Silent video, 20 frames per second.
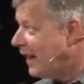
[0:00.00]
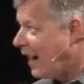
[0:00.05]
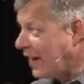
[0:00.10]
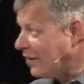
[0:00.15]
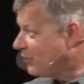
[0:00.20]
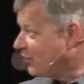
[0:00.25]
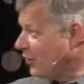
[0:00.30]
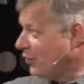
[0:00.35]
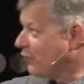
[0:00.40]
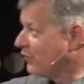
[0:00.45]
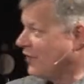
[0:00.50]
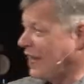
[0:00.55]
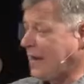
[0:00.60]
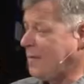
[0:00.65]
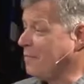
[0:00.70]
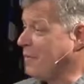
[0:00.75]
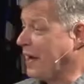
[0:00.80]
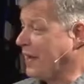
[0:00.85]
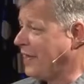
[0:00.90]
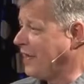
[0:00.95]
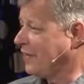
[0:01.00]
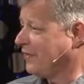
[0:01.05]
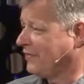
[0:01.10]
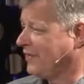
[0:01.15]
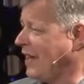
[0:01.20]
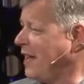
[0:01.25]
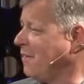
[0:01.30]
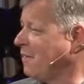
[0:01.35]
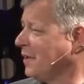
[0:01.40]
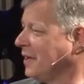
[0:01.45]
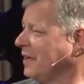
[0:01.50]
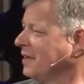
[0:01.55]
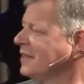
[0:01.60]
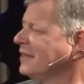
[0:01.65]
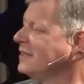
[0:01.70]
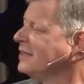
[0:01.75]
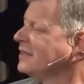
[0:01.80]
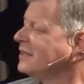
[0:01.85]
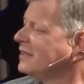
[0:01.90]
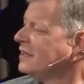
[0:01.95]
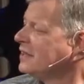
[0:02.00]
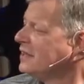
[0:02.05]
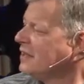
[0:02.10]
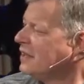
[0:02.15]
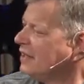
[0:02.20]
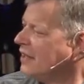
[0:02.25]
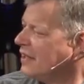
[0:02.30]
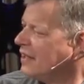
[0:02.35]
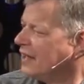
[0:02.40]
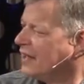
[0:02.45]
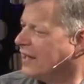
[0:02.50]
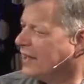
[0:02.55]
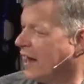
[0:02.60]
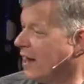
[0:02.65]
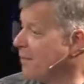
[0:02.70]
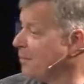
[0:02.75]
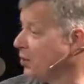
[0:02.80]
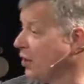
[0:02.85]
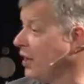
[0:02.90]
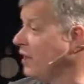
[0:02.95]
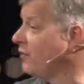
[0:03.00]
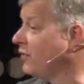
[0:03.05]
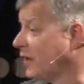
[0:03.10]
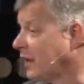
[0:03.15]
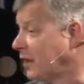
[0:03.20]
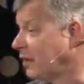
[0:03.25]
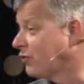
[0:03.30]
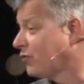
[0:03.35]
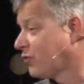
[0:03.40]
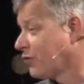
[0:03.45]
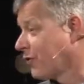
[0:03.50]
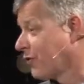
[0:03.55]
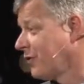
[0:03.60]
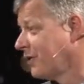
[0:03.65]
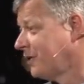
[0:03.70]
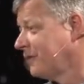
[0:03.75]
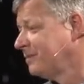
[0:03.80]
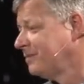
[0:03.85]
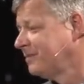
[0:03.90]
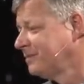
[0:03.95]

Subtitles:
I still stand by that statement. And I believe it is true.